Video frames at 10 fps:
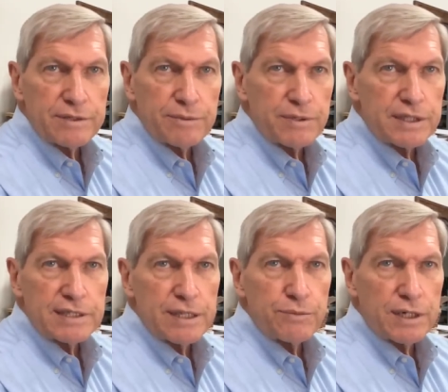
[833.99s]
you know because
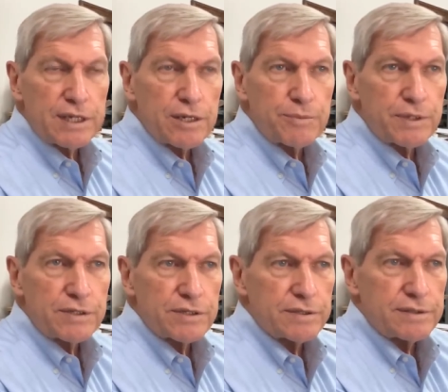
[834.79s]
they didn't want to hear it
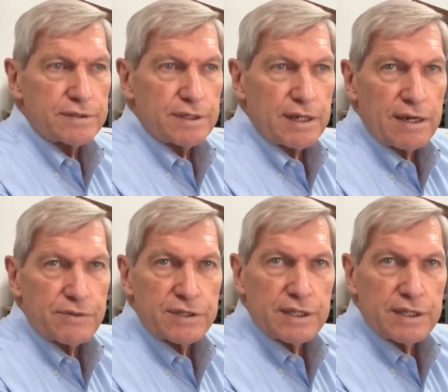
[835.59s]
because it's obvious.